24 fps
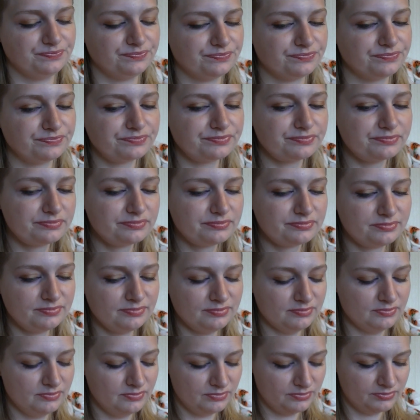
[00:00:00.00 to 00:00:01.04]

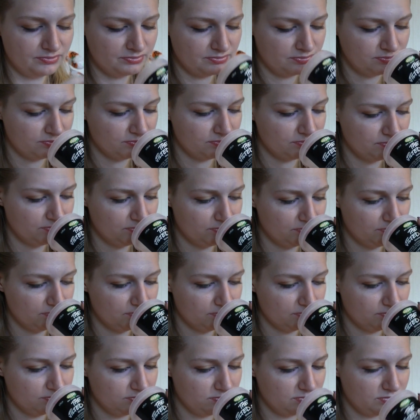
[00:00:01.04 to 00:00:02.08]

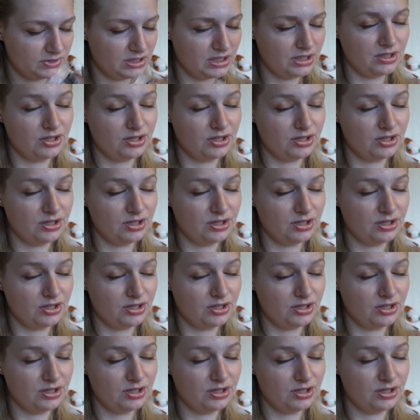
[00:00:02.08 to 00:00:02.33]
[no speech]